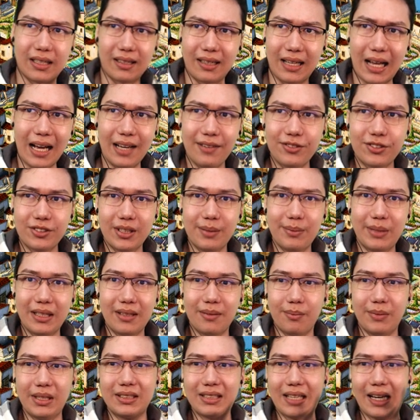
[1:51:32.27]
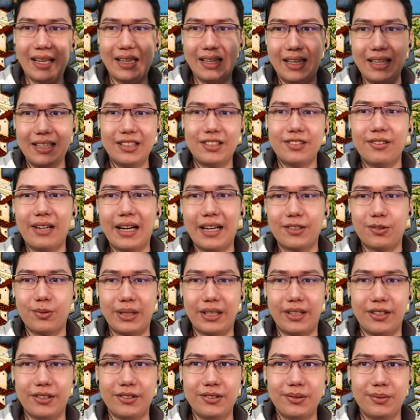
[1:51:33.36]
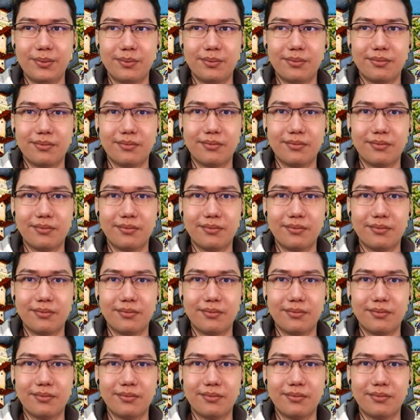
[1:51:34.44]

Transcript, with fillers: live streaming means I interact with you.